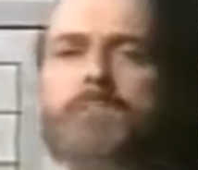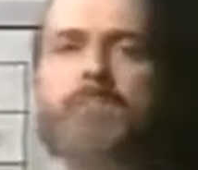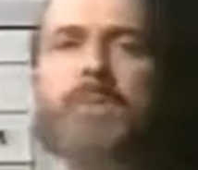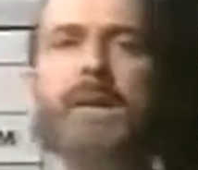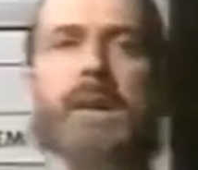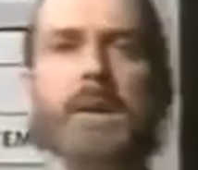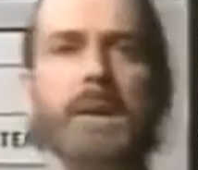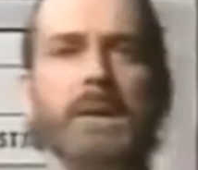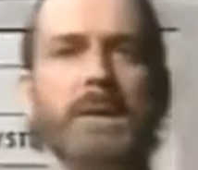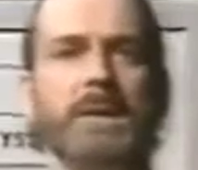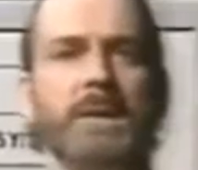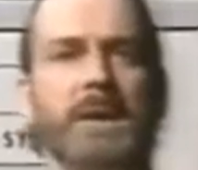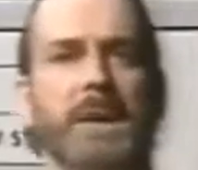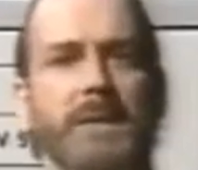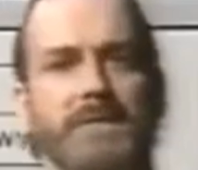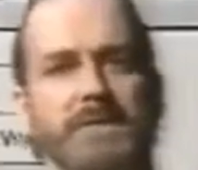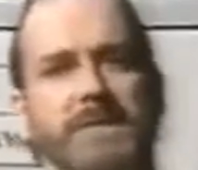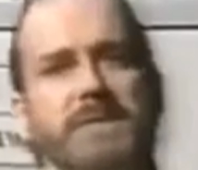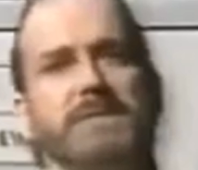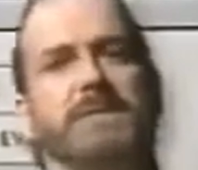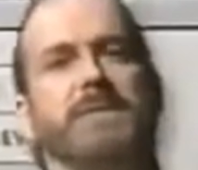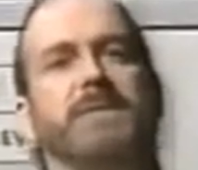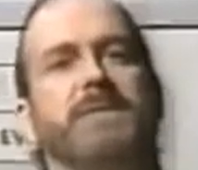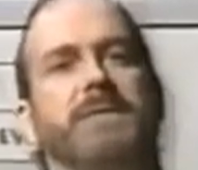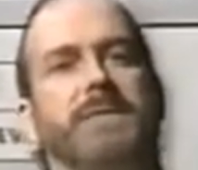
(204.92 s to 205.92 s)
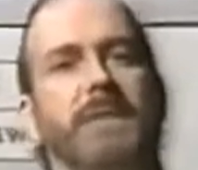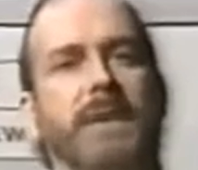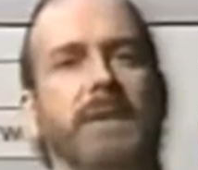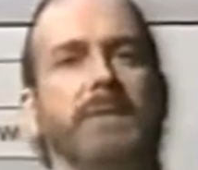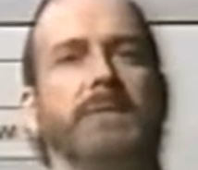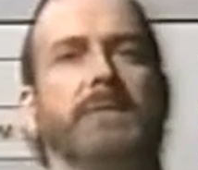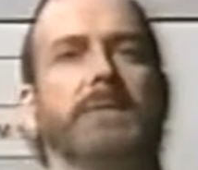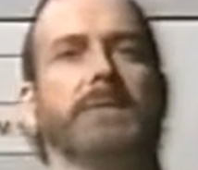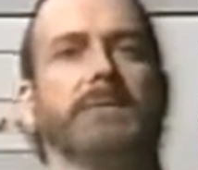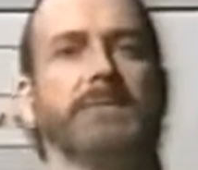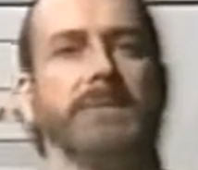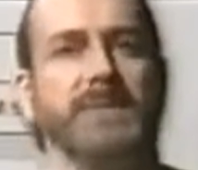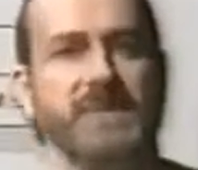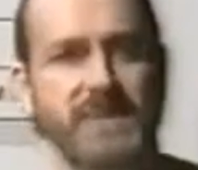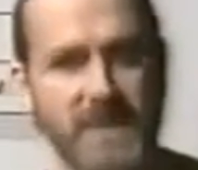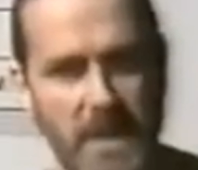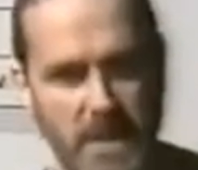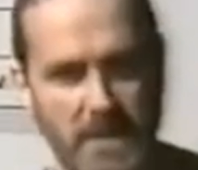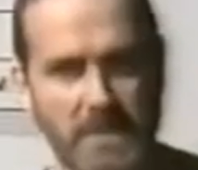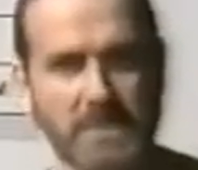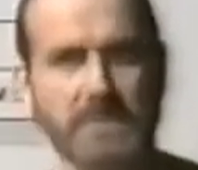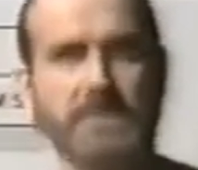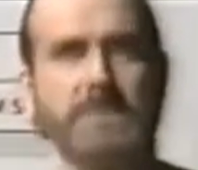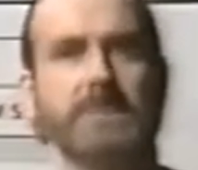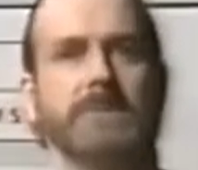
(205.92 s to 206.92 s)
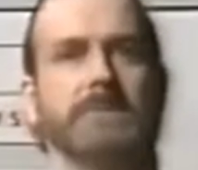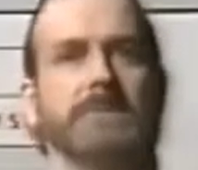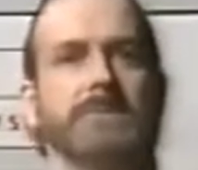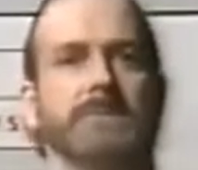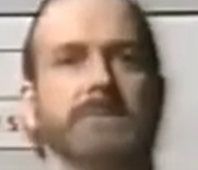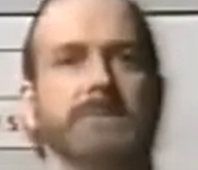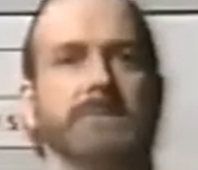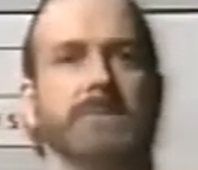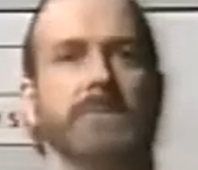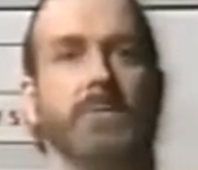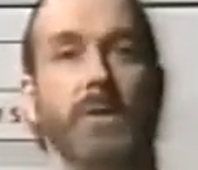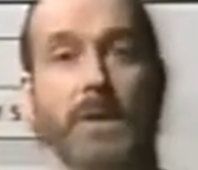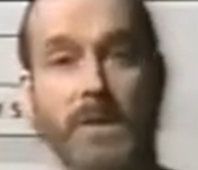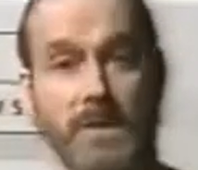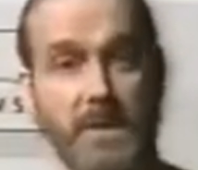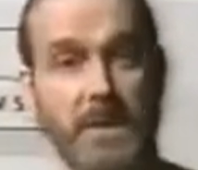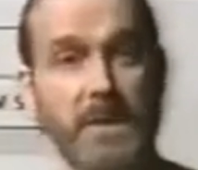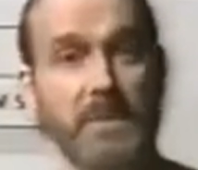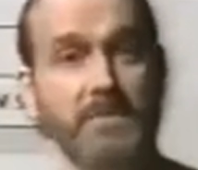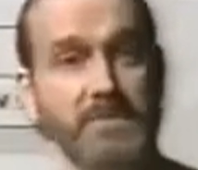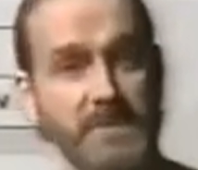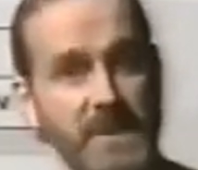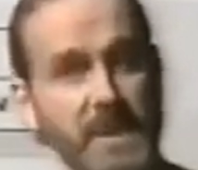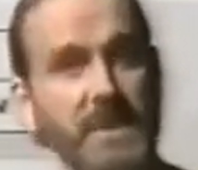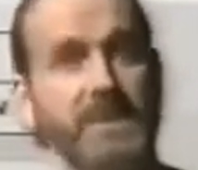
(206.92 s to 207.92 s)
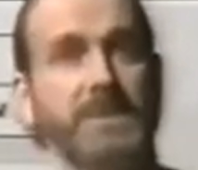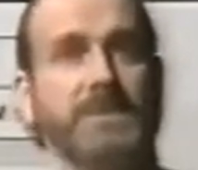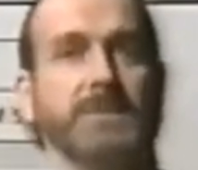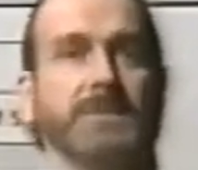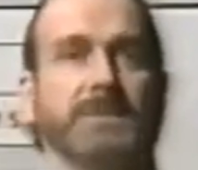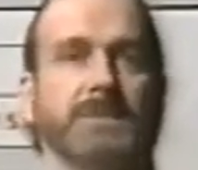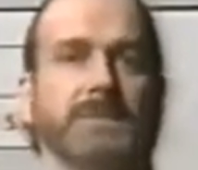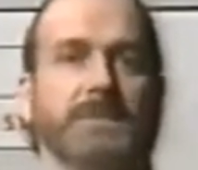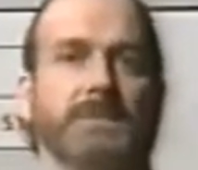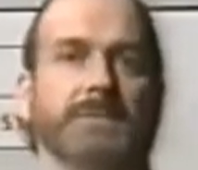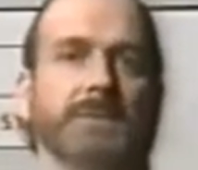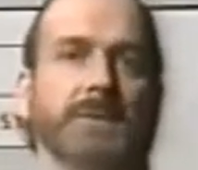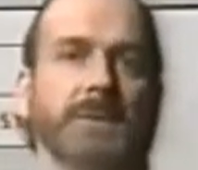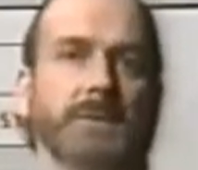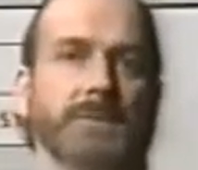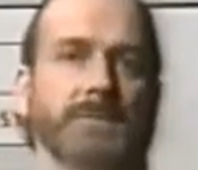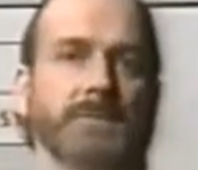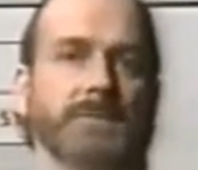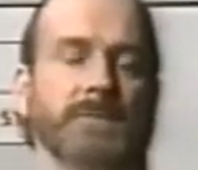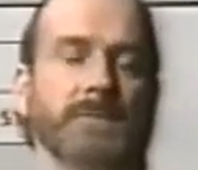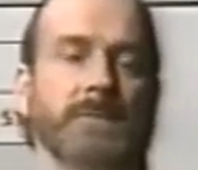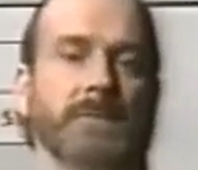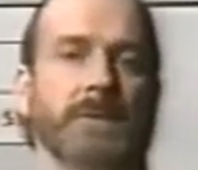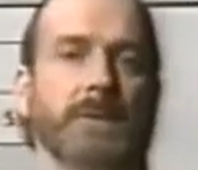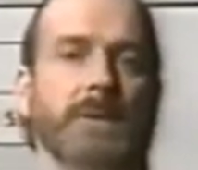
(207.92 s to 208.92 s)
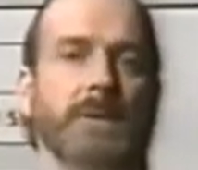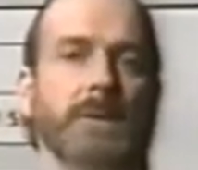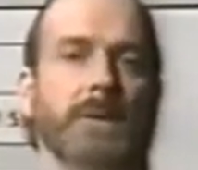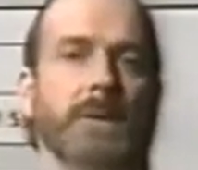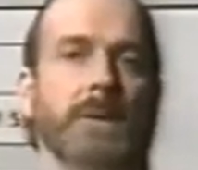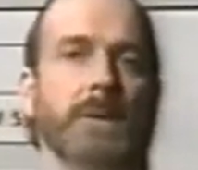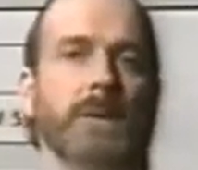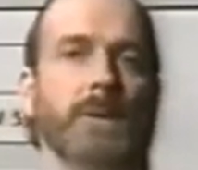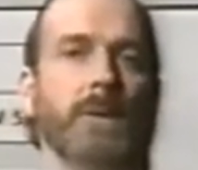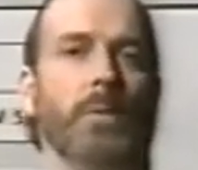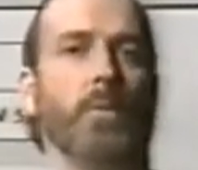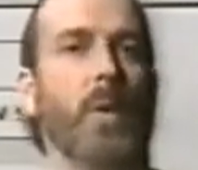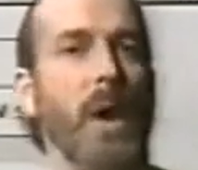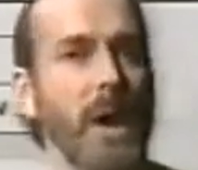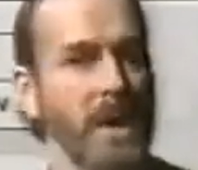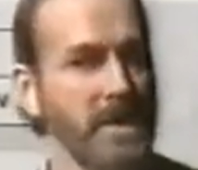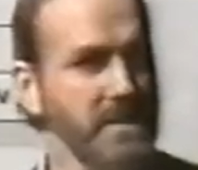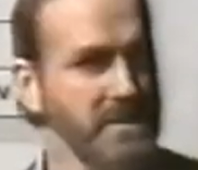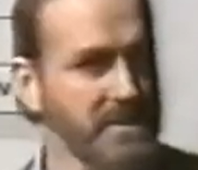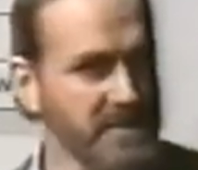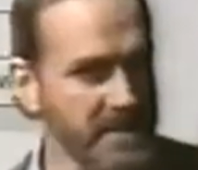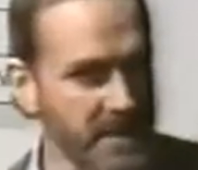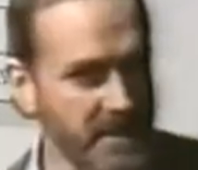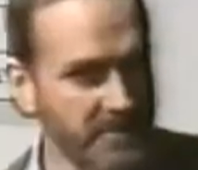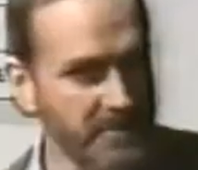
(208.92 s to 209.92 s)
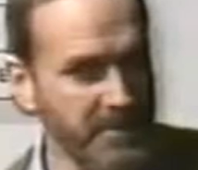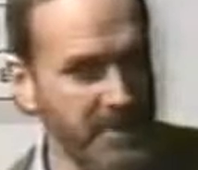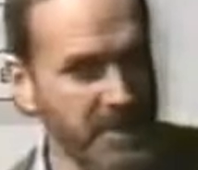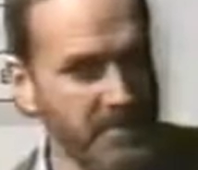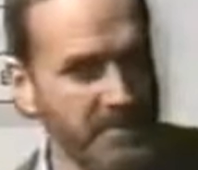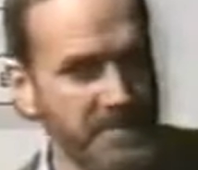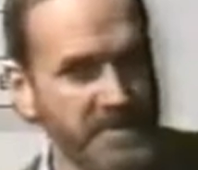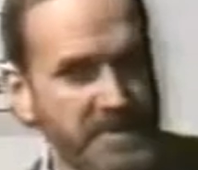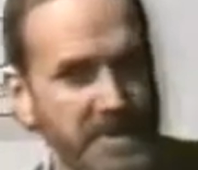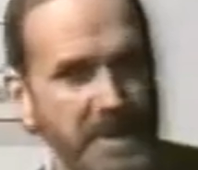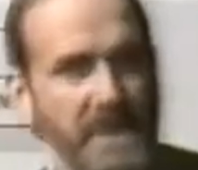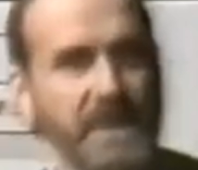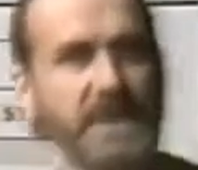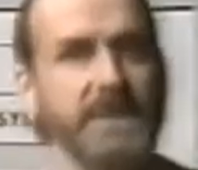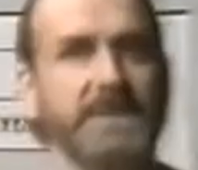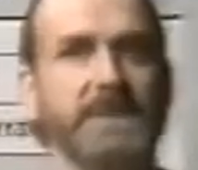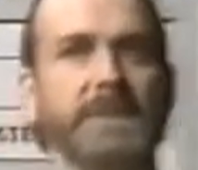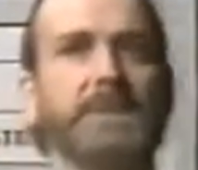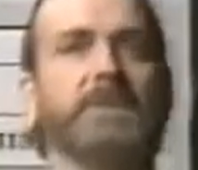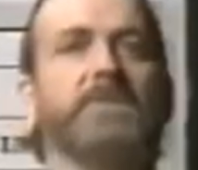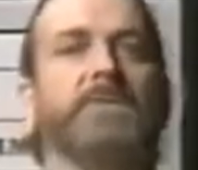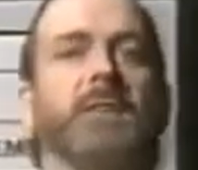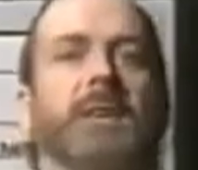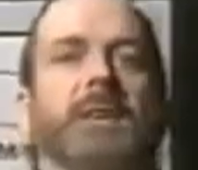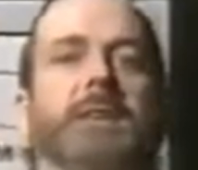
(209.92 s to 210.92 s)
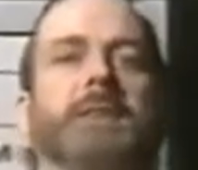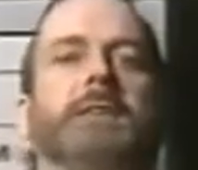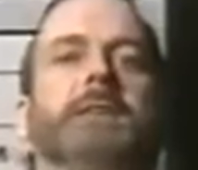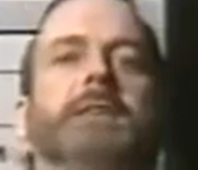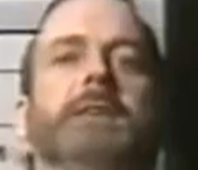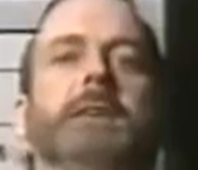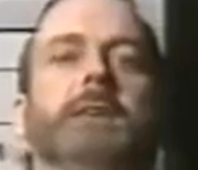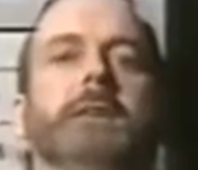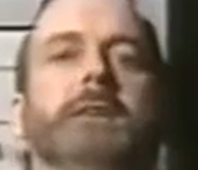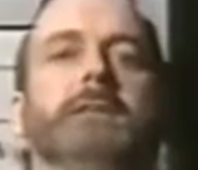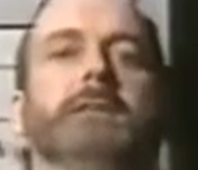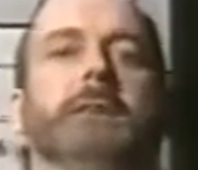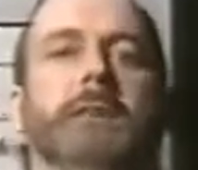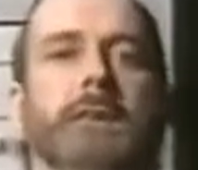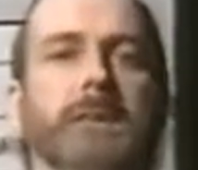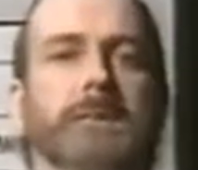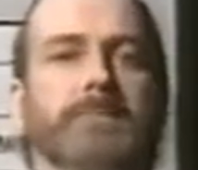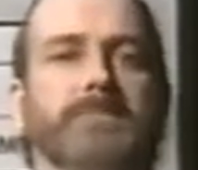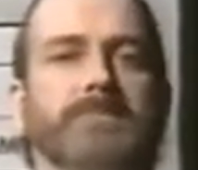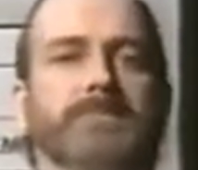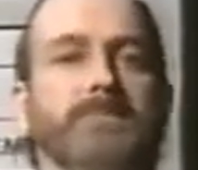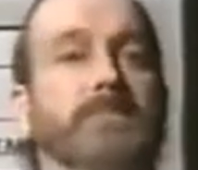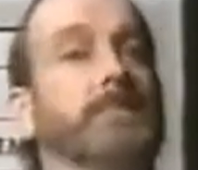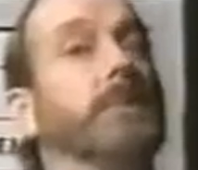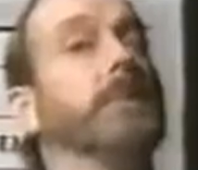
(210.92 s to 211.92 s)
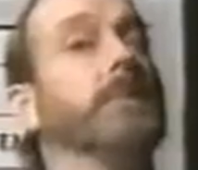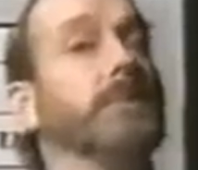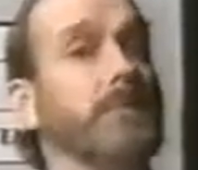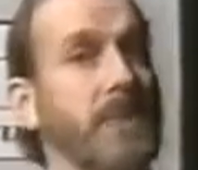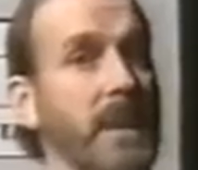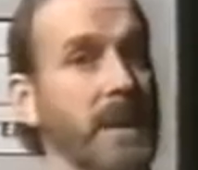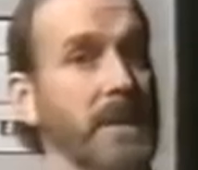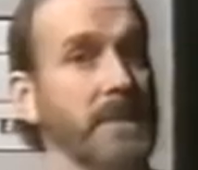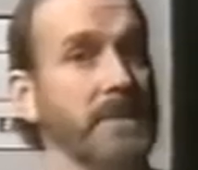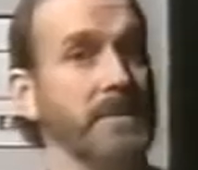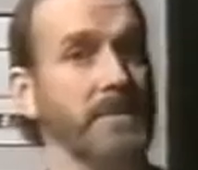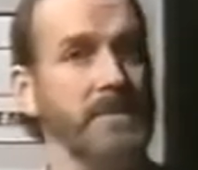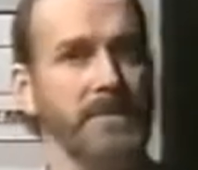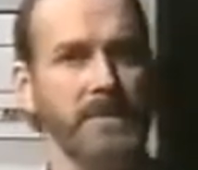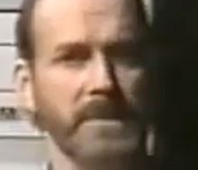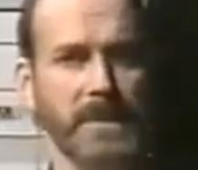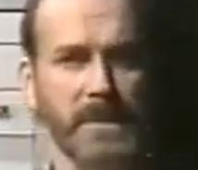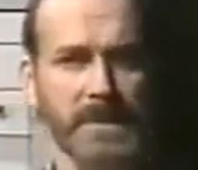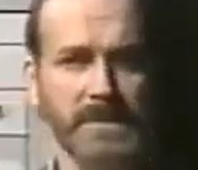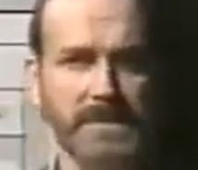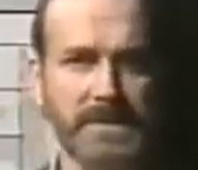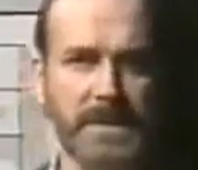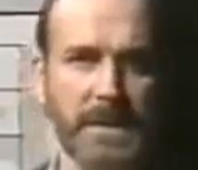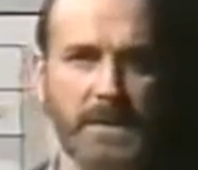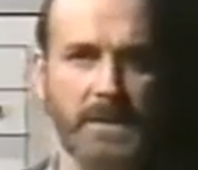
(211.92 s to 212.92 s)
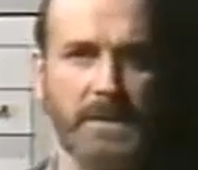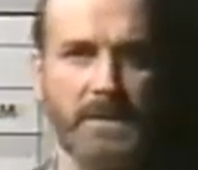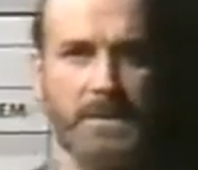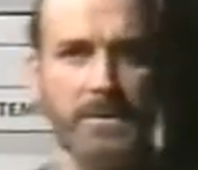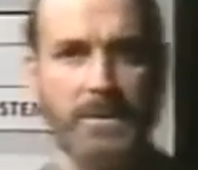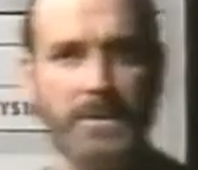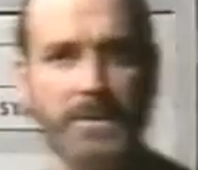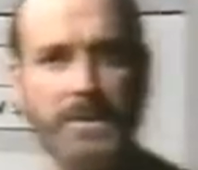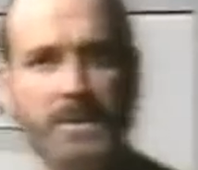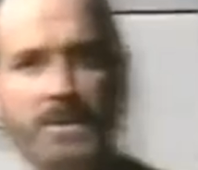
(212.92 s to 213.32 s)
if PR gives us a fairer result, what are the objections to it? One, some people say it's a cranky idea. Right, let's take a